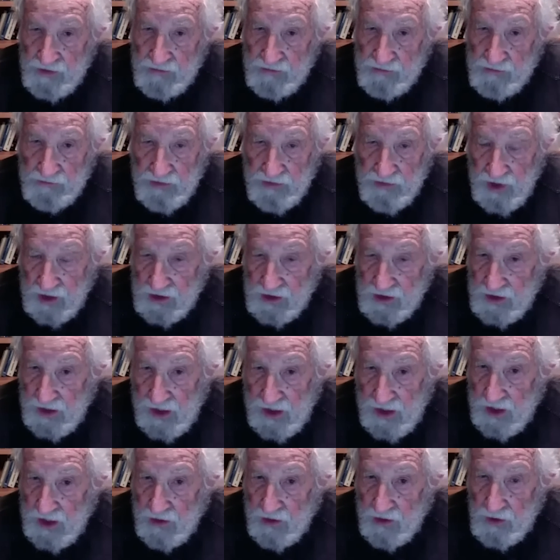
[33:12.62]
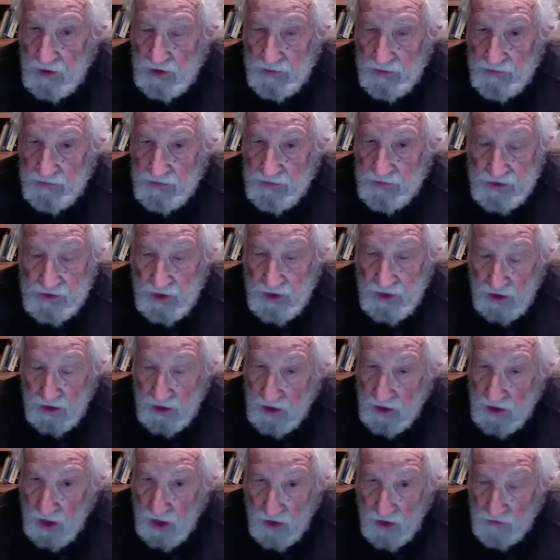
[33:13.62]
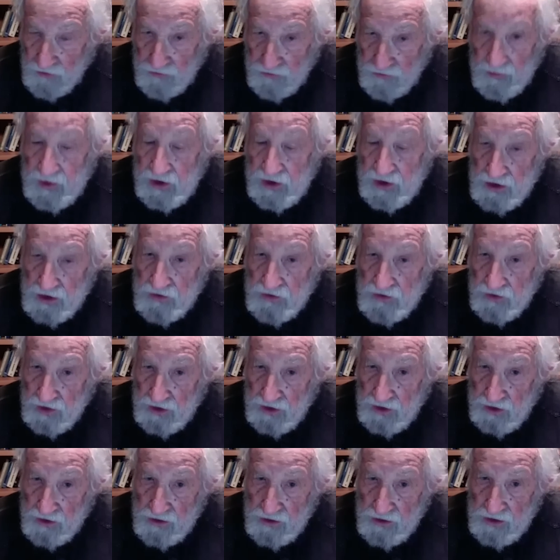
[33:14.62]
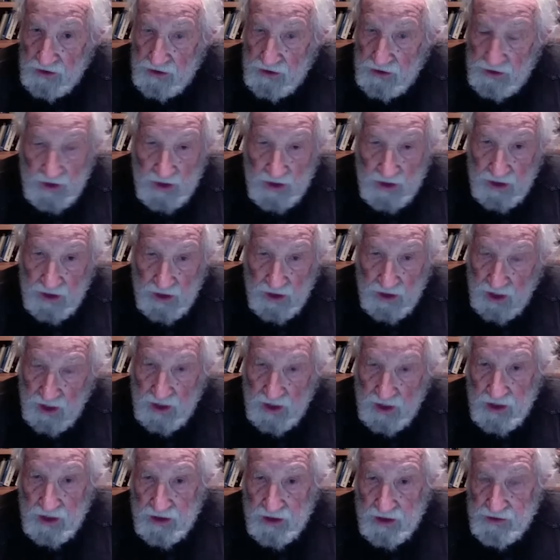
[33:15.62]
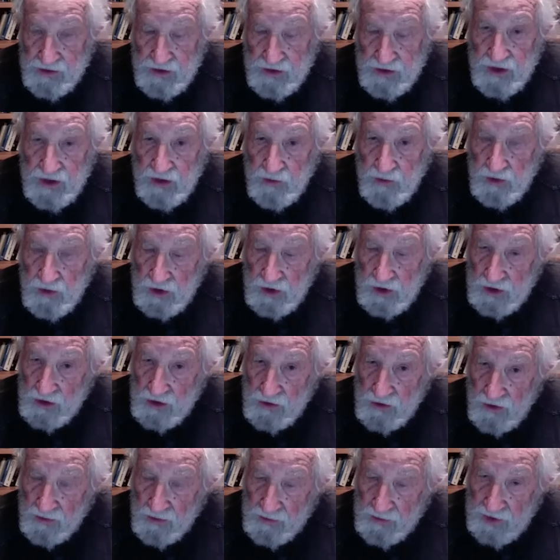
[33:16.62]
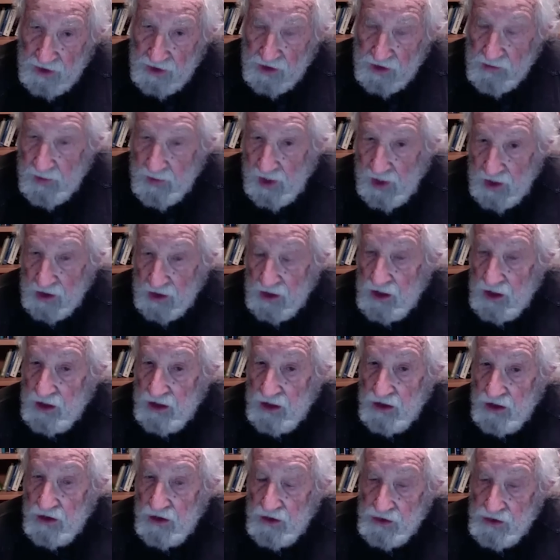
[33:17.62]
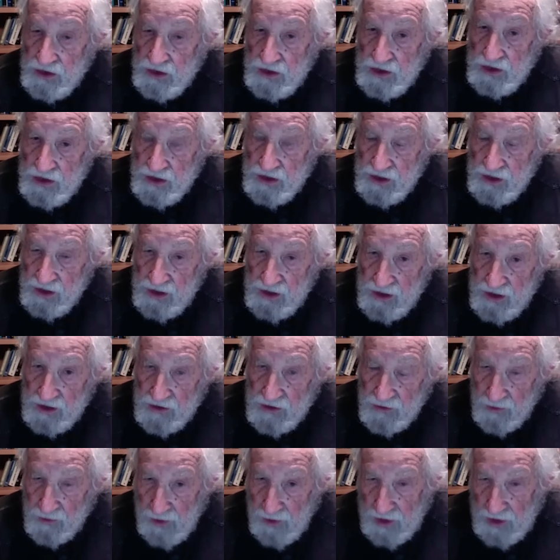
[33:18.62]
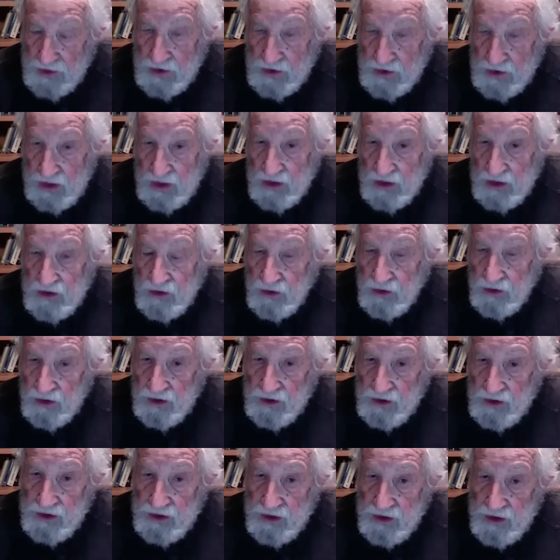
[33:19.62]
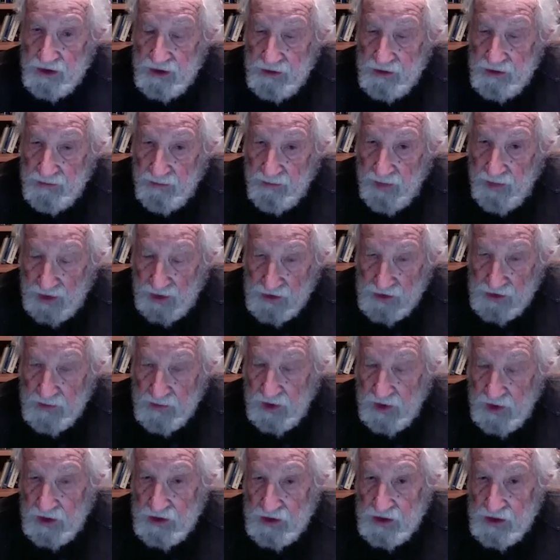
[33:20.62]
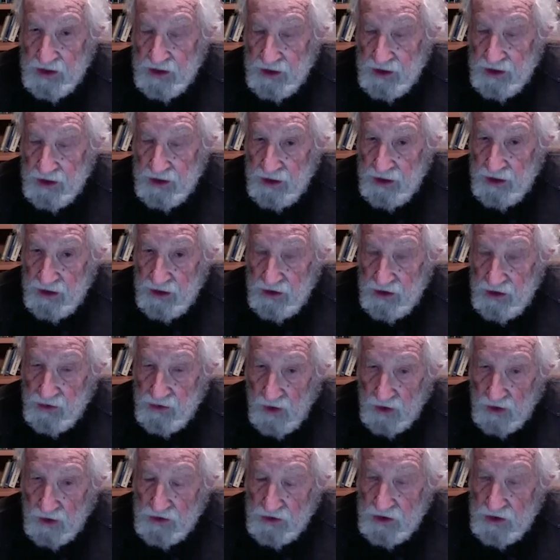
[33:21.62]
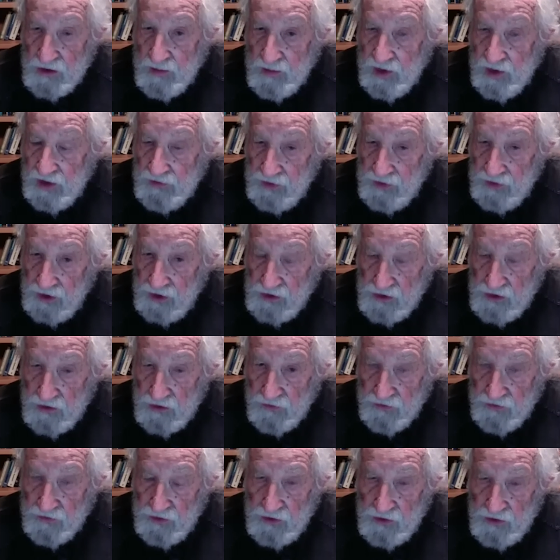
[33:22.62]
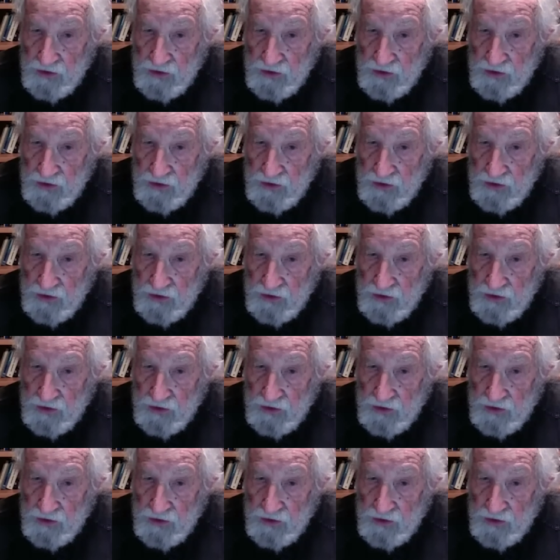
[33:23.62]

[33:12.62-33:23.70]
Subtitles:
practically anyone. It's not enough, but it's very good. And they hate it, so they want Trump to get back in because he's racing towards maximizing destruction by fossil fuels.